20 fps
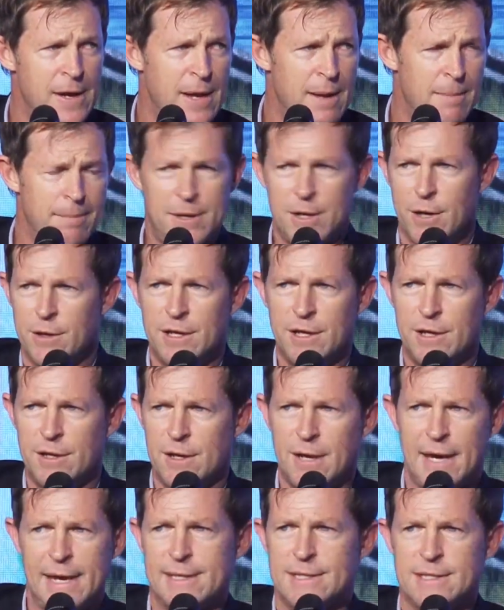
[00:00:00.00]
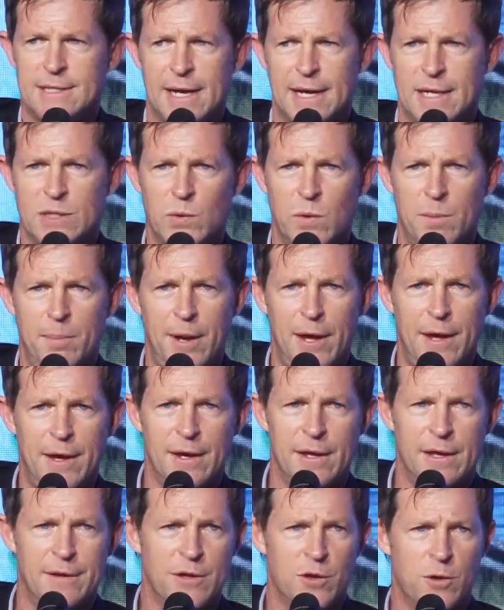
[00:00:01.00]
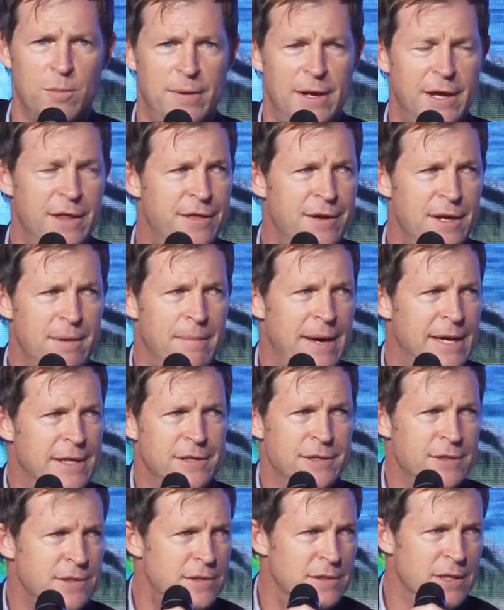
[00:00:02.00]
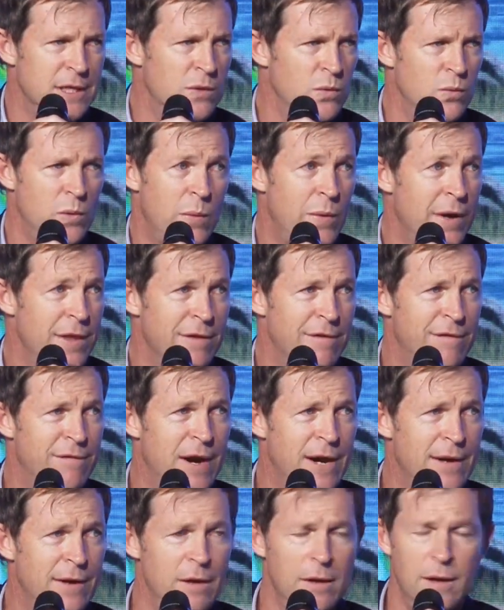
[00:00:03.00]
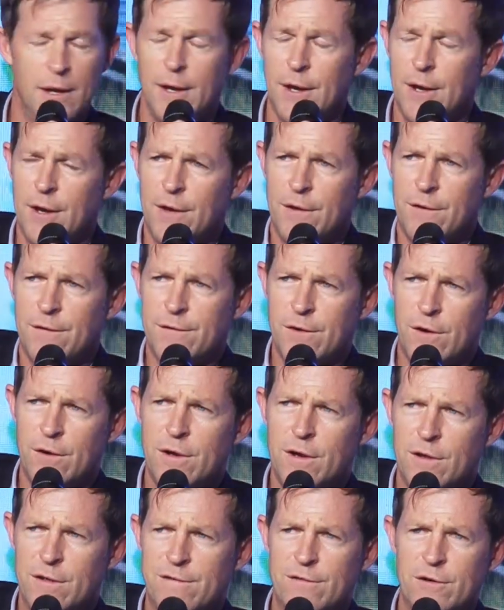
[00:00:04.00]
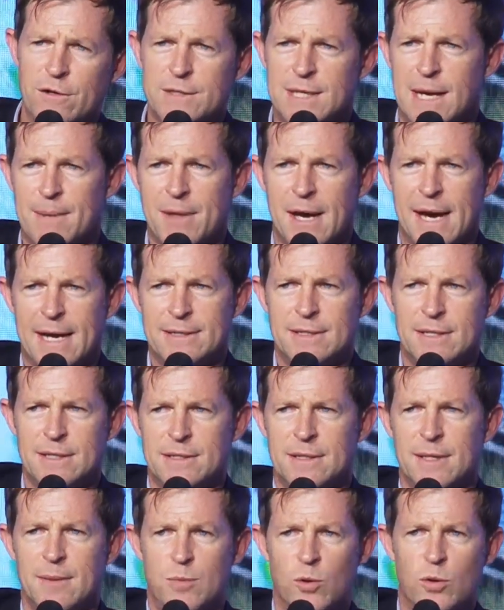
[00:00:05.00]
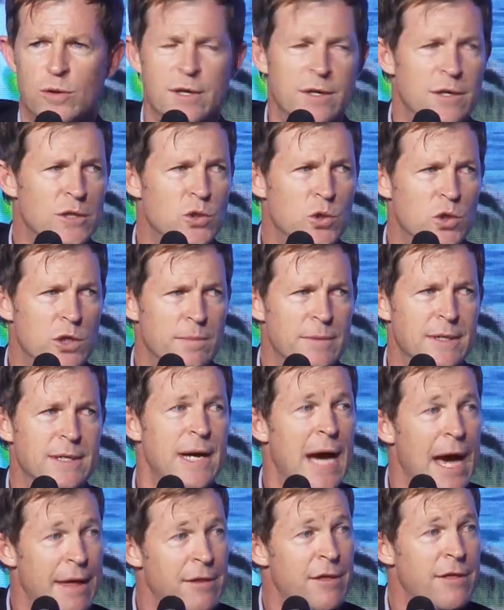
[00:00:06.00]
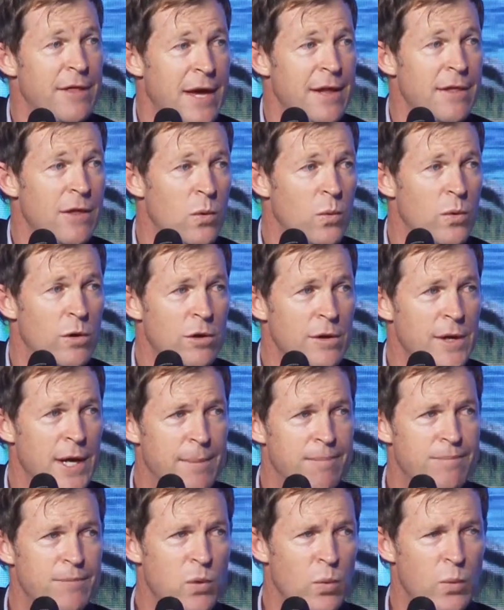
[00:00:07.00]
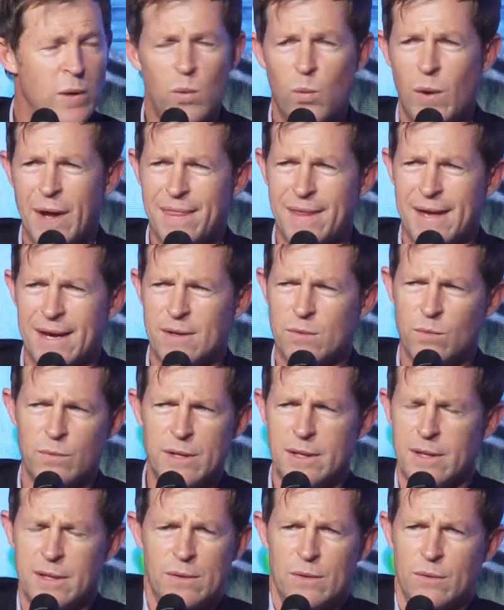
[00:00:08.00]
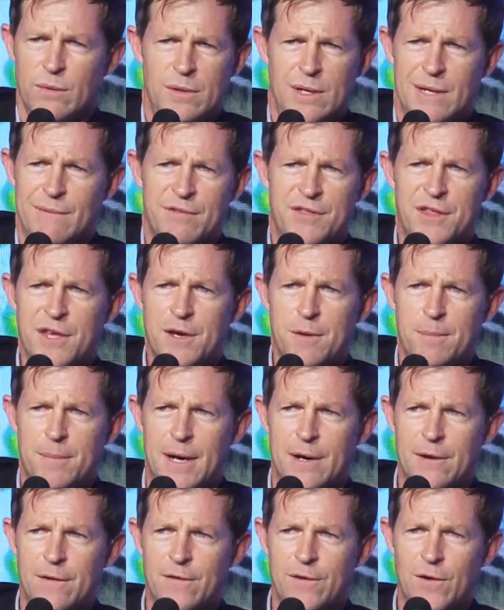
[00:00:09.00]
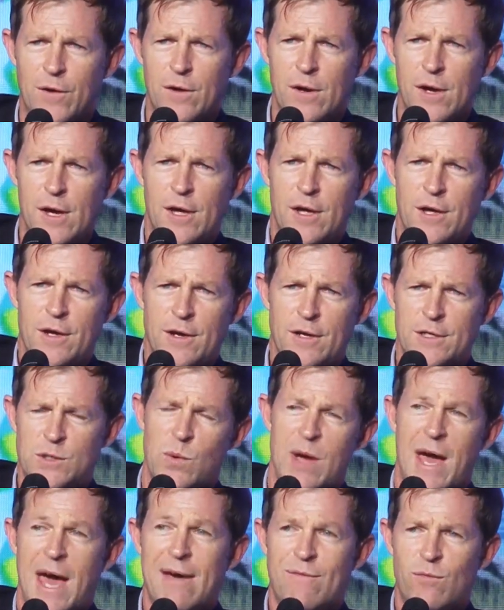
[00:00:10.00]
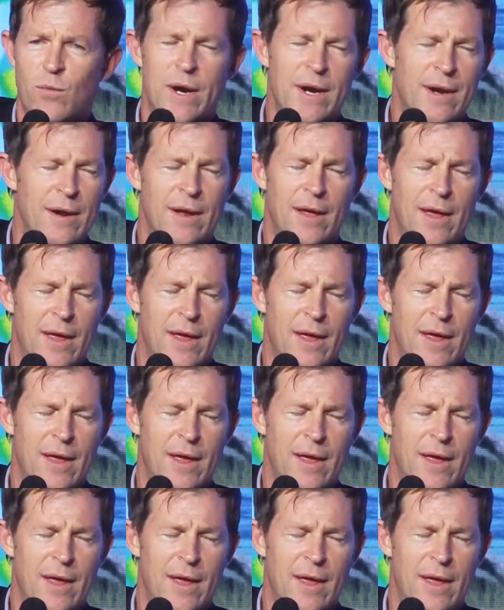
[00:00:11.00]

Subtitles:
But only 8 sides were playing. I think you played 3 matches and then we won the final. So, the first time the ICC brought in a tournament other than the World Cup, we won that and we didn't even think about it. So, so we have won